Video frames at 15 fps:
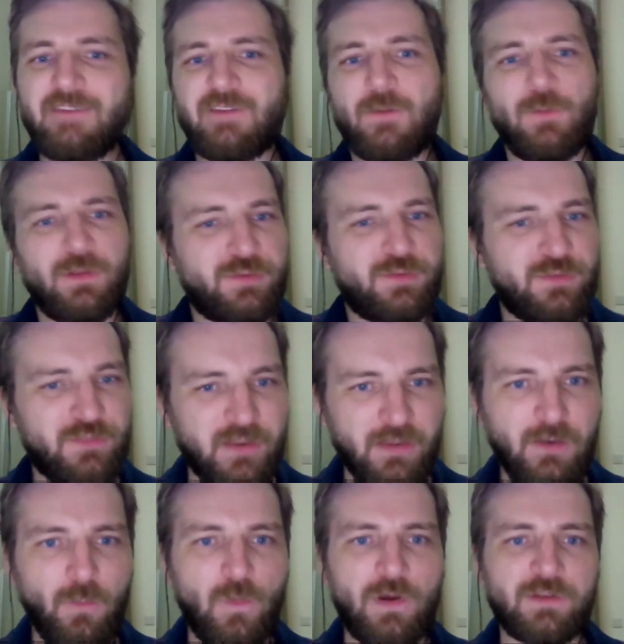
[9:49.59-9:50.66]
They will
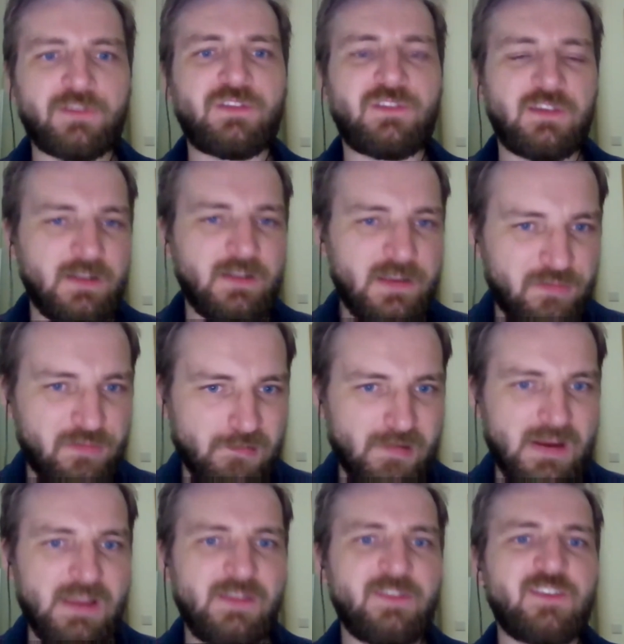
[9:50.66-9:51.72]
still want
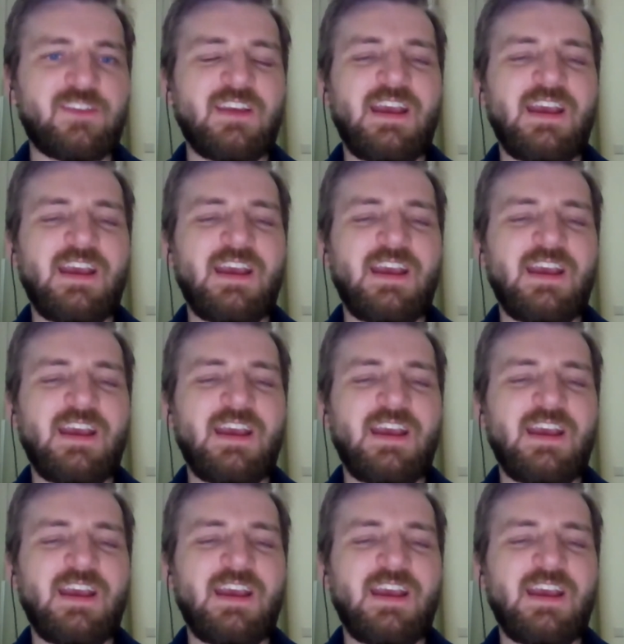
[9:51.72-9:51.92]
deliveries.